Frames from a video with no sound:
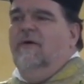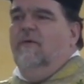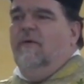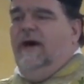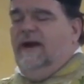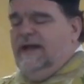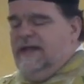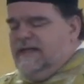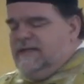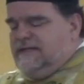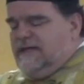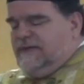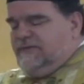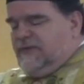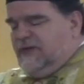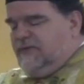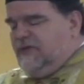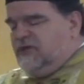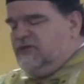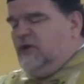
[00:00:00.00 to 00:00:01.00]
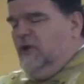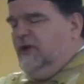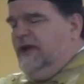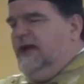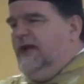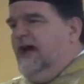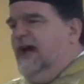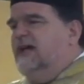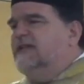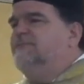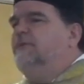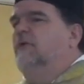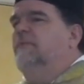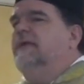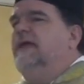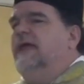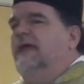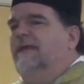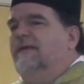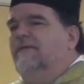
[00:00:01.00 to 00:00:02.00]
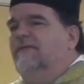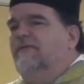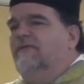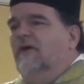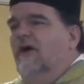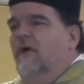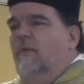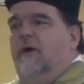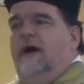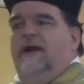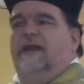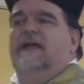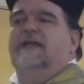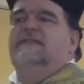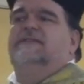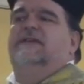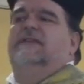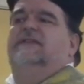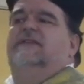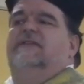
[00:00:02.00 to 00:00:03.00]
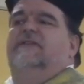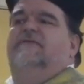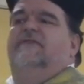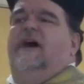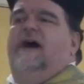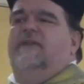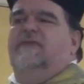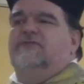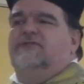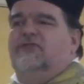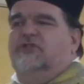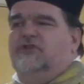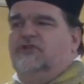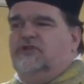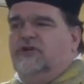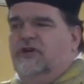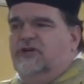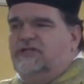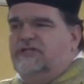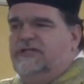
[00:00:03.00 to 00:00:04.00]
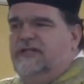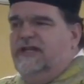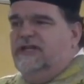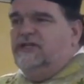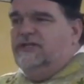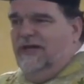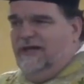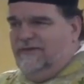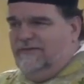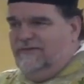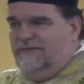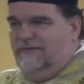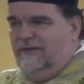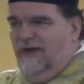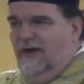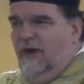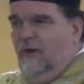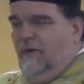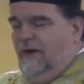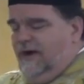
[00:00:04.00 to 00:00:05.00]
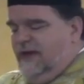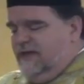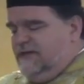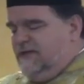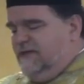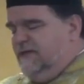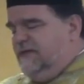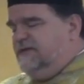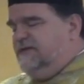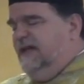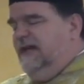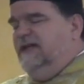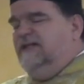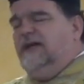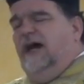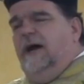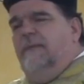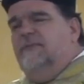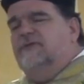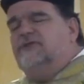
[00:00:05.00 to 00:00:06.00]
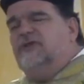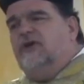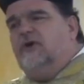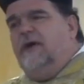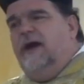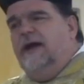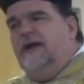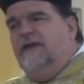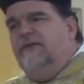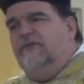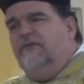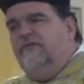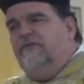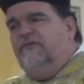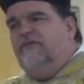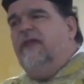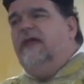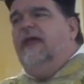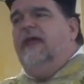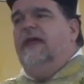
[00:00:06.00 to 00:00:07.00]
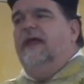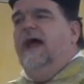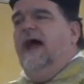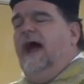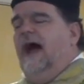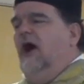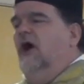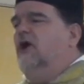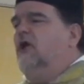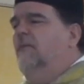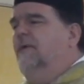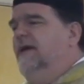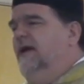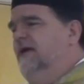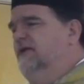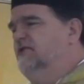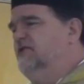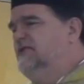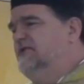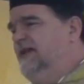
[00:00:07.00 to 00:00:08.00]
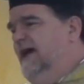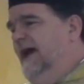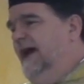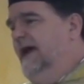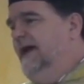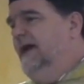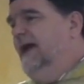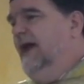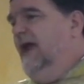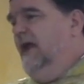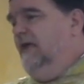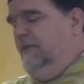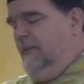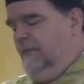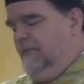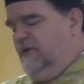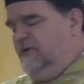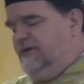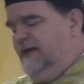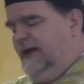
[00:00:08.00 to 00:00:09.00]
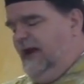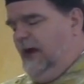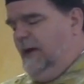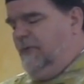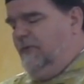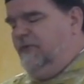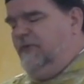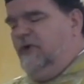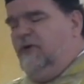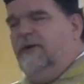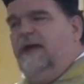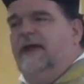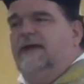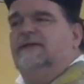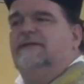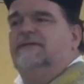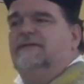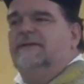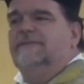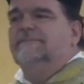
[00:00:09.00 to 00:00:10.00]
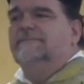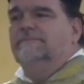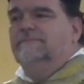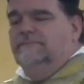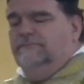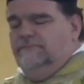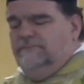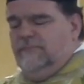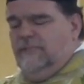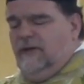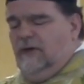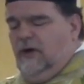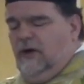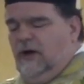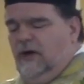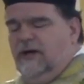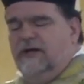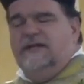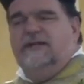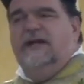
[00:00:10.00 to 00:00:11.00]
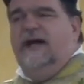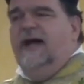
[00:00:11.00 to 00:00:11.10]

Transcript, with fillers: what is it that this Holy Gospel means? What is it that the Fathers of the Church teach us? What is it that Saint Thomas Aquinas is saying? How can we understand? Remember Saint Albert the Great had a hard